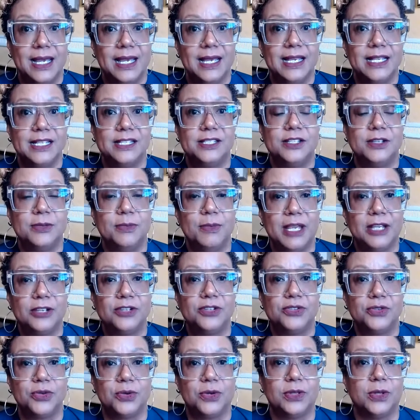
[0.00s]
is to make
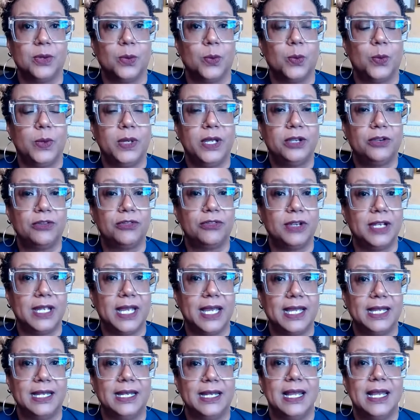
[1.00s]
sure that we
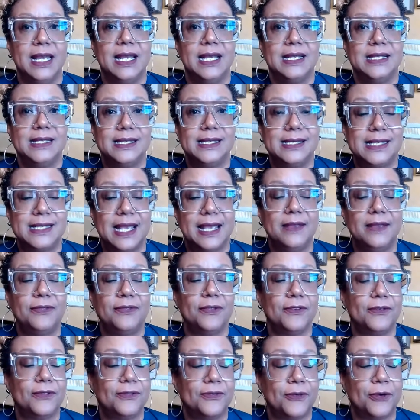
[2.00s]
create safe,
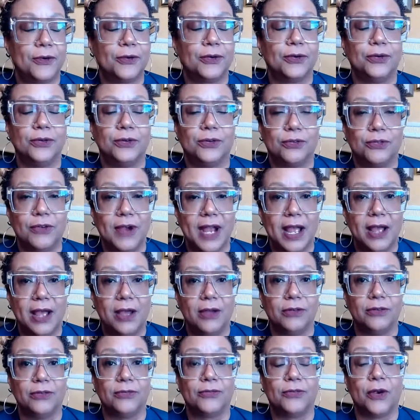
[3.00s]
fertile
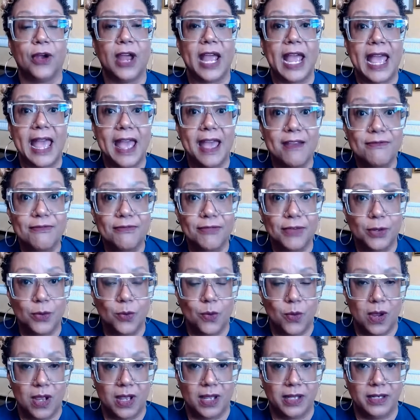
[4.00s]
ground for
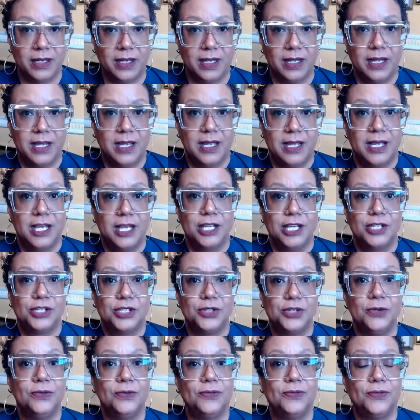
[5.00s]
everyone
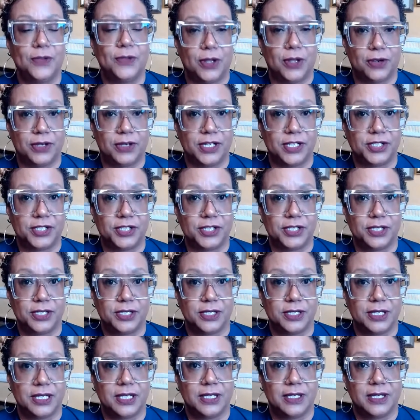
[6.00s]
to flourish.
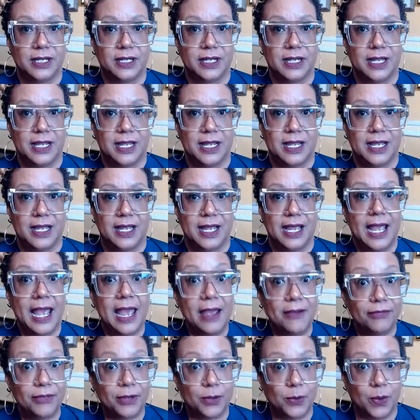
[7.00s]

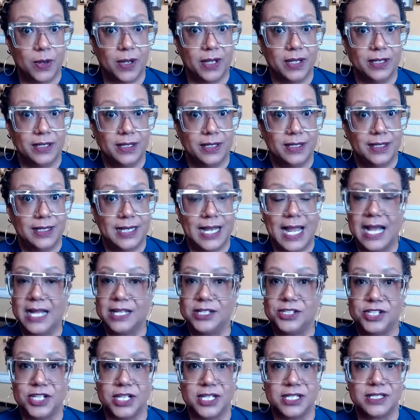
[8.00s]
Everyone,
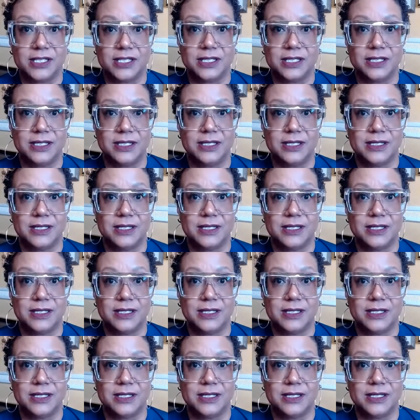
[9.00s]
not just